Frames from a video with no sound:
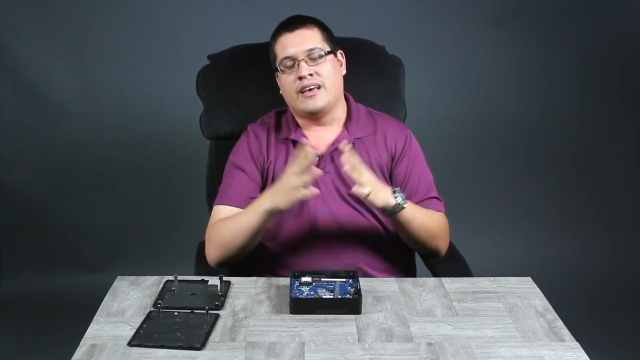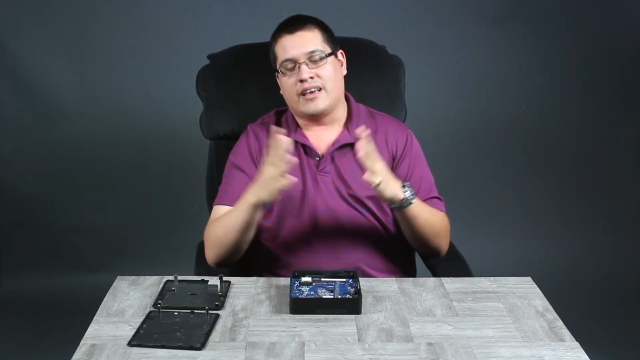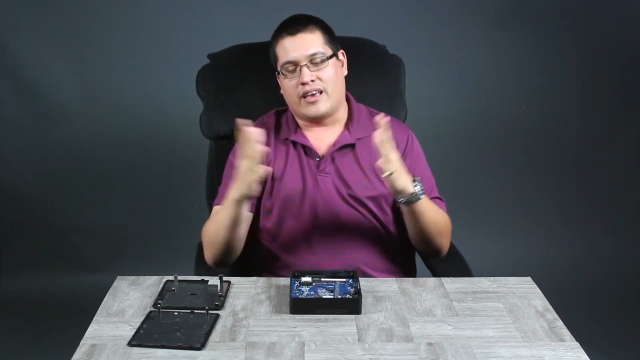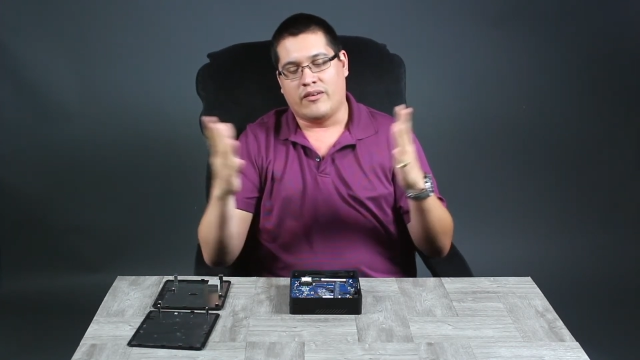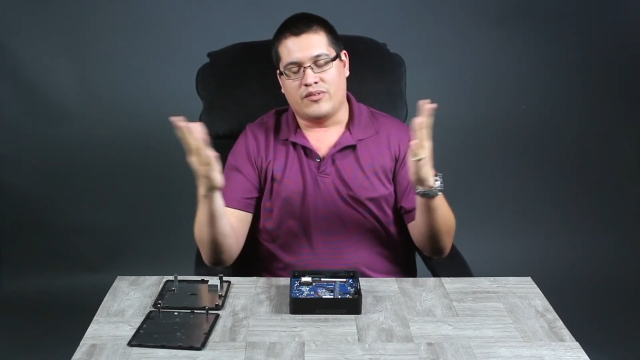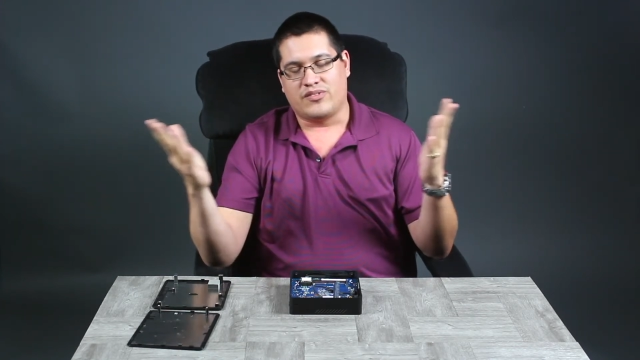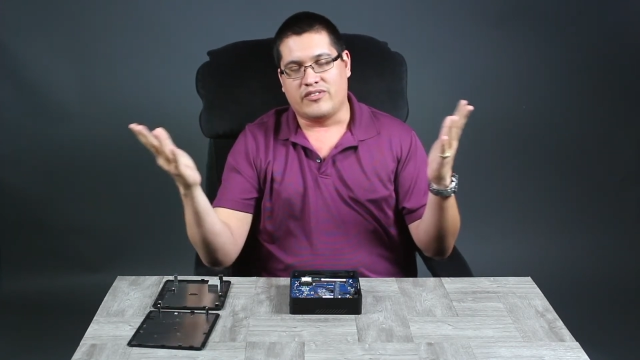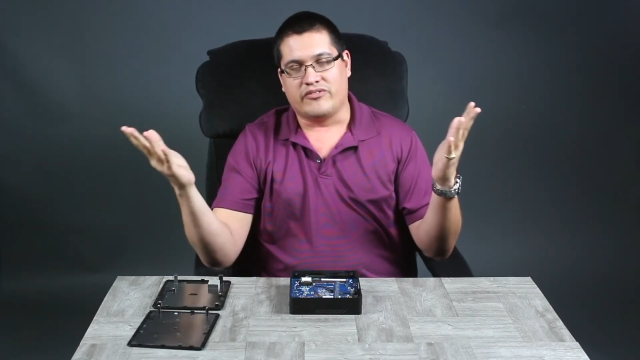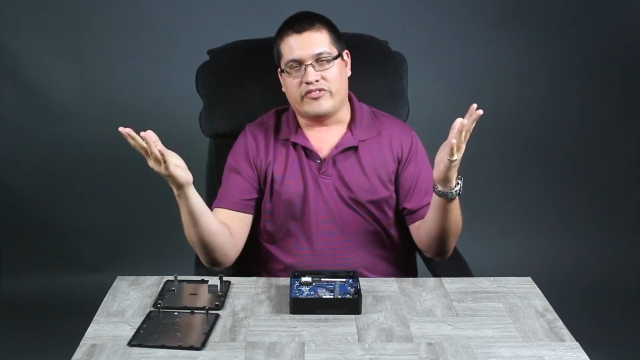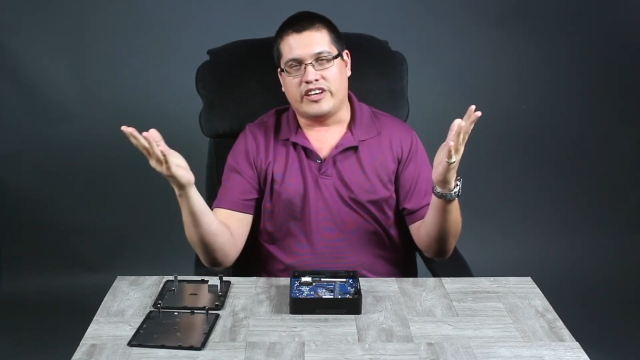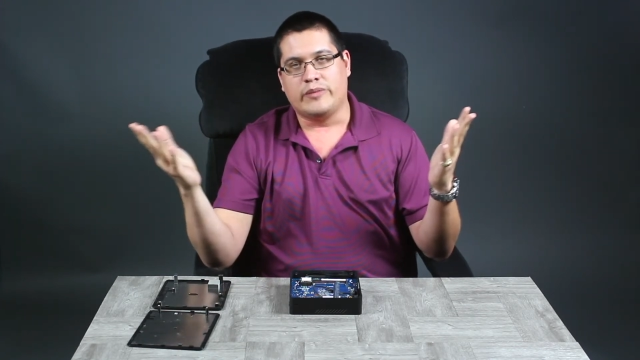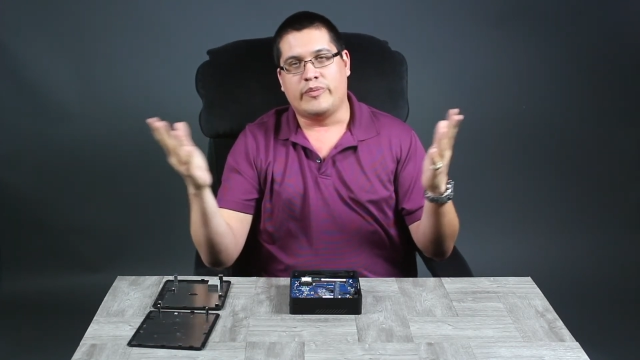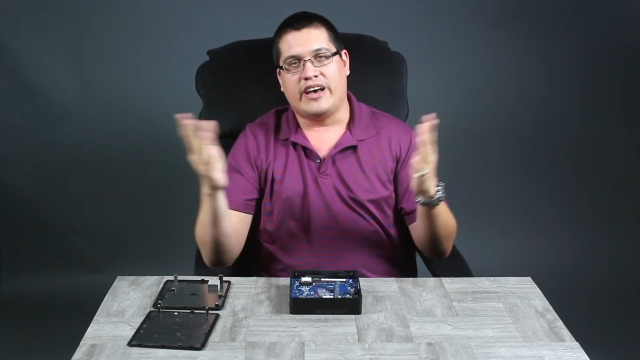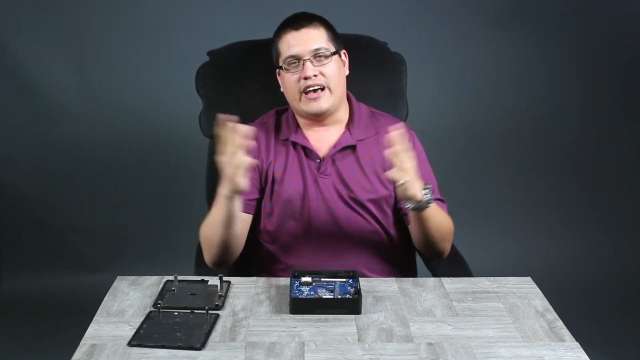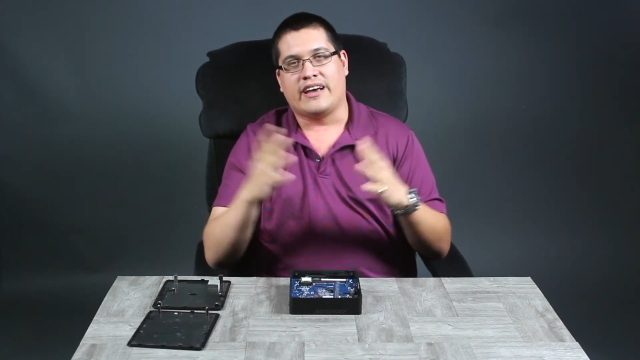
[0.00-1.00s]
give them some
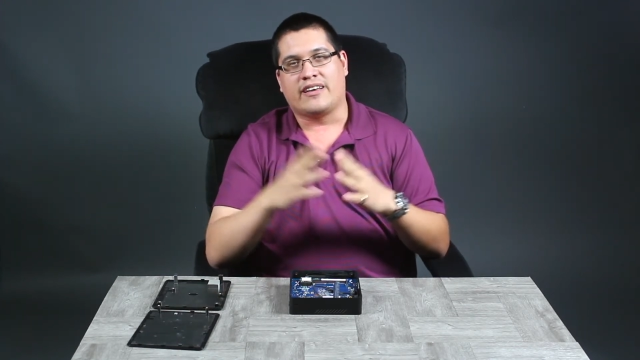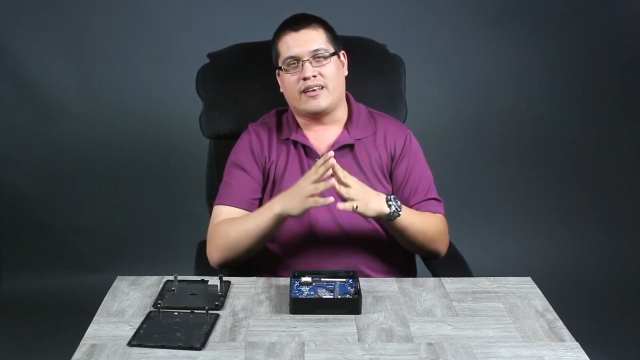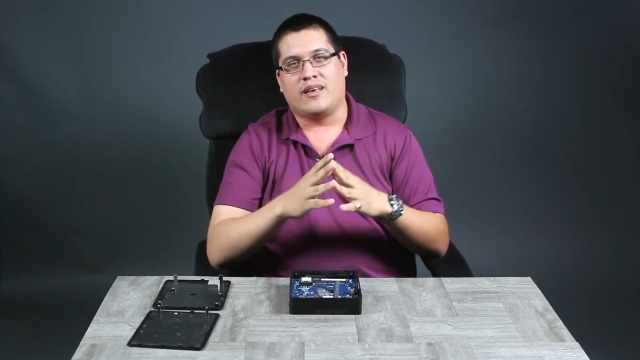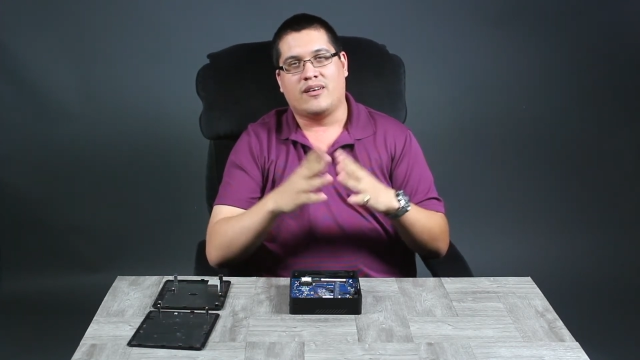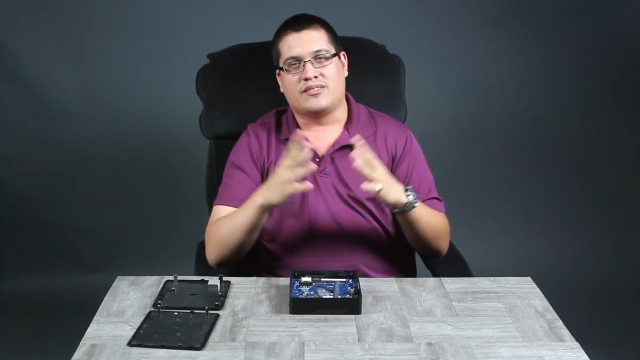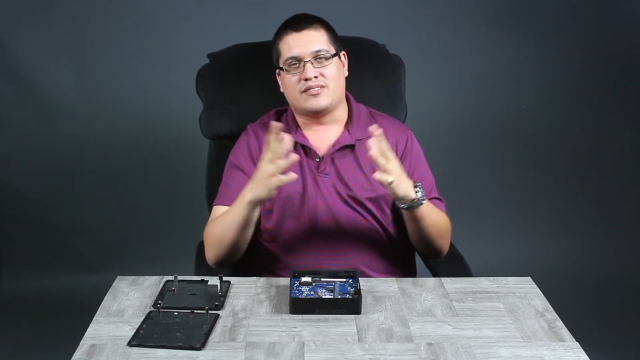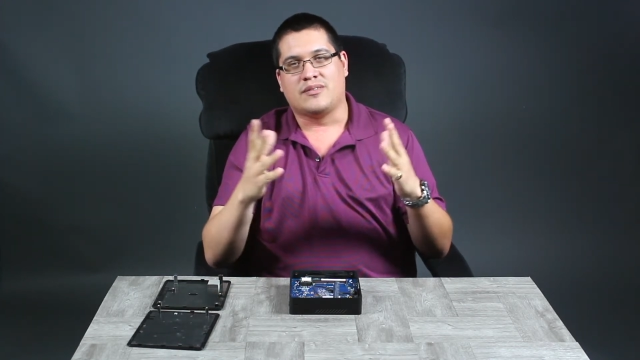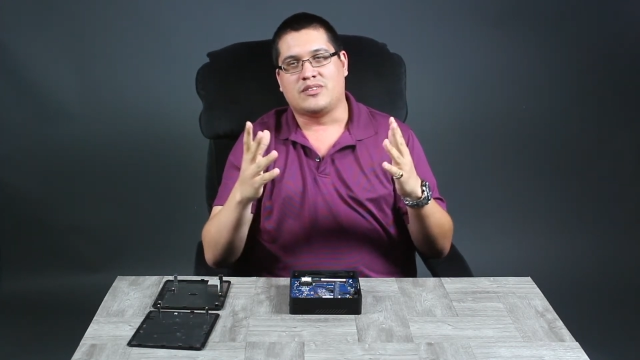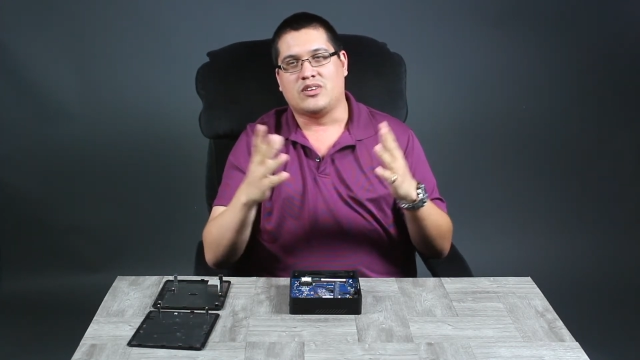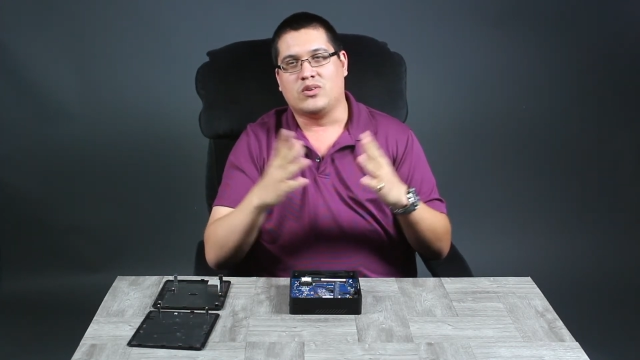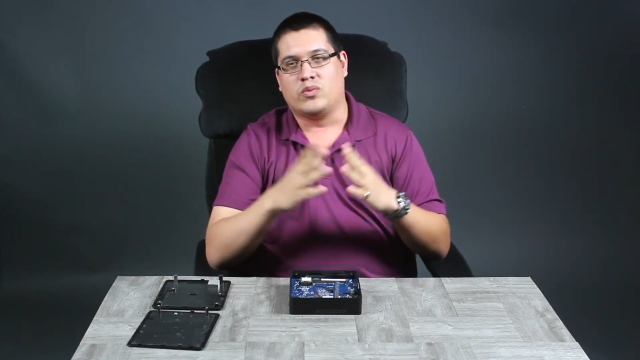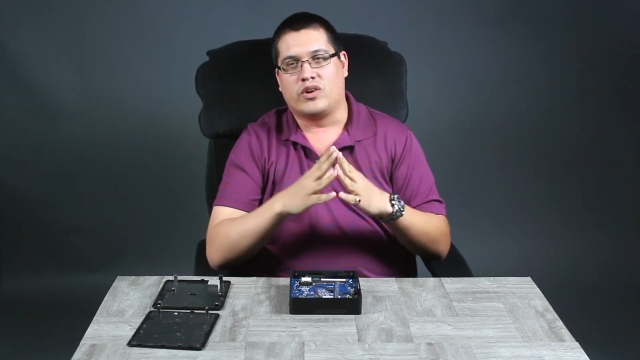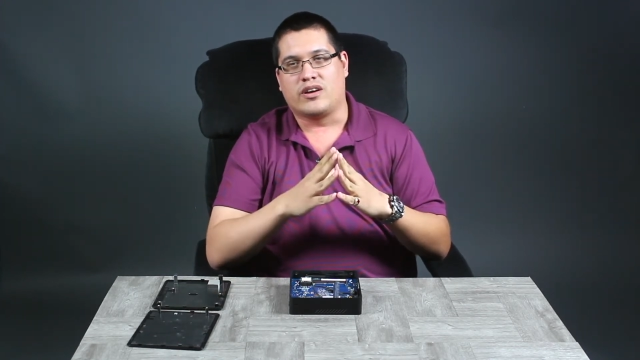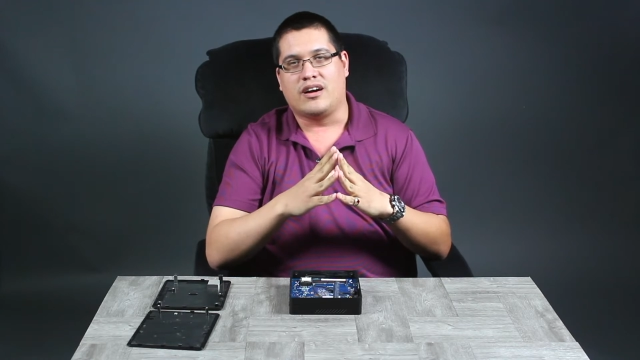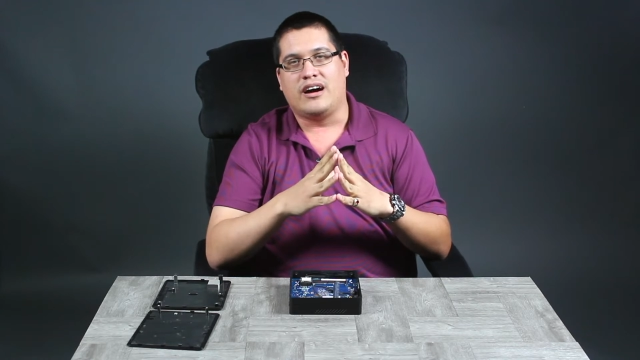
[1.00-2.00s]
feedback, give us something to
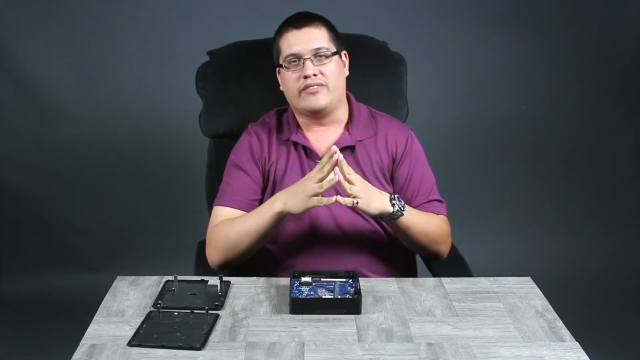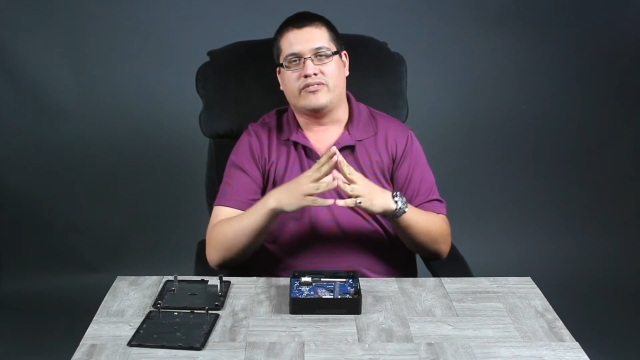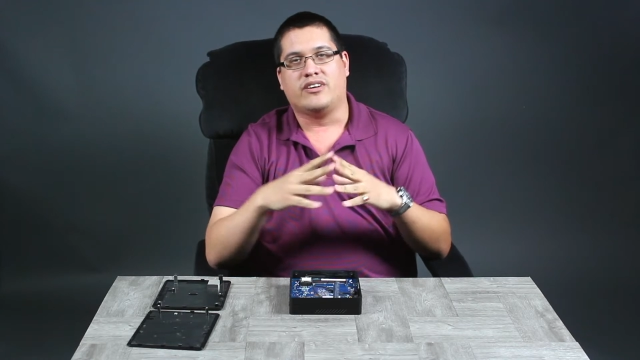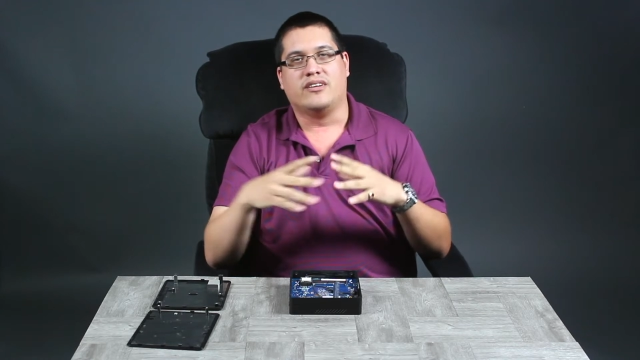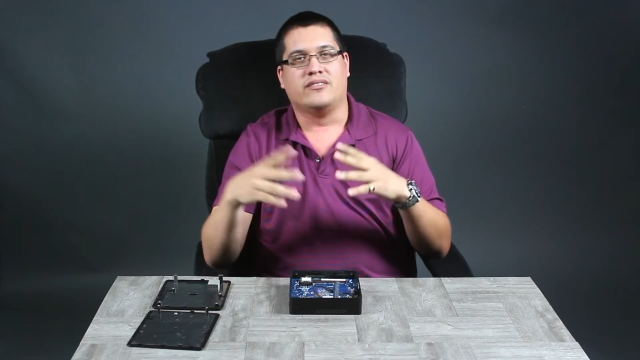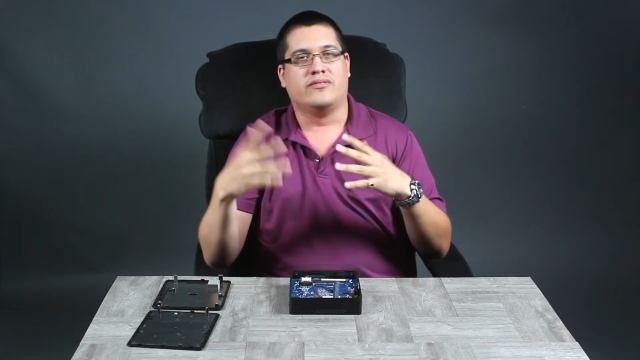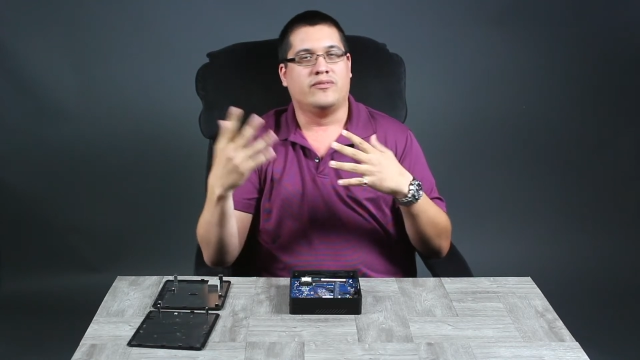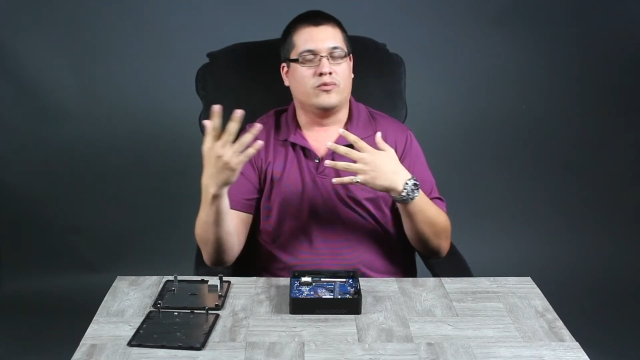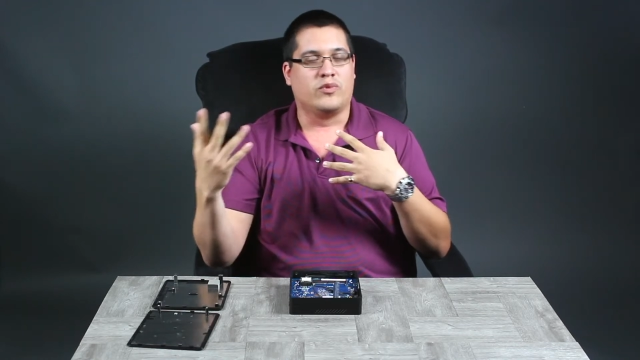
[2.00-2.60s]
work off of.